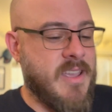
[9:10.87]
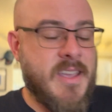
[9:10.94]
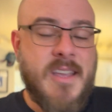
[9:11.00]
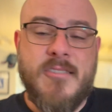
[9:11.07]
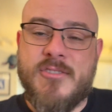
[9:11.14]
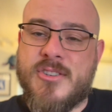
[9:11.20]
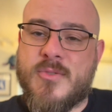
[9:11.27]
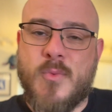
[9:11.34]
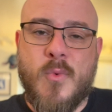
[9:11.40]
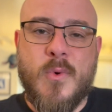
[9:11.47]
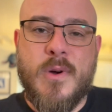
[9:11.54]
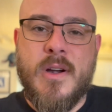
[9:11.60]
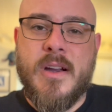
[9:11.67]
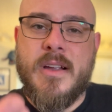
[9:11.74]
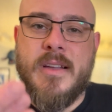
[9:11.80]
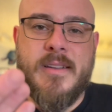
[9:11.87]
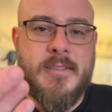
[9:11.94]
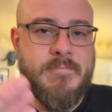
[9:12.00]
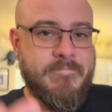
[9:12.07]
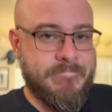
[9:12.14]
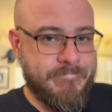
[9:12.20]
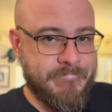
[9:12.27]
and just work.
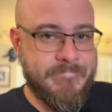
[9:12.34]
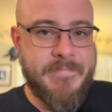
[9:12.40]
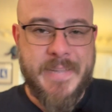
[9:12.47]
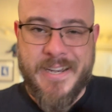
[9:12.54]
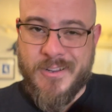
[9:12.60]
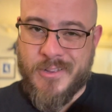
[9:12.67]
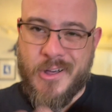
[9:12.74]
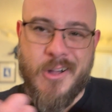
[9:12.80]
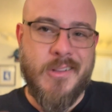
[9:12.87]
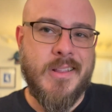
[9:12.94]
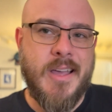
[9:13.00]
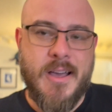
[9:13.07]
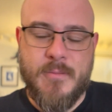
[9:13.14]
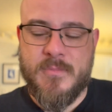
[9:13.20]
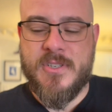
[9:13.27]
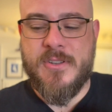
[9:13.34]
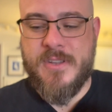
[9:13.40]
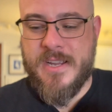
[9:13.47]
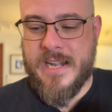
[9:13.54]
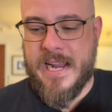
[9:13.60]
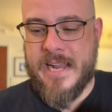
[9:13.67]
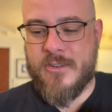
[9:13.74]
It'll all come to
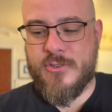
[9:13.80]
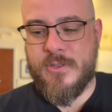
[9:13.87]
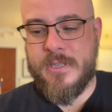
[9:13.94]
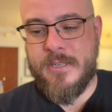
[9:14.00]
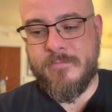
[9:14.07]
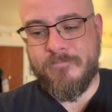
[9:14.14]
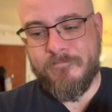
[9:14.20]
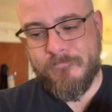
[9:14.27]
you naturally.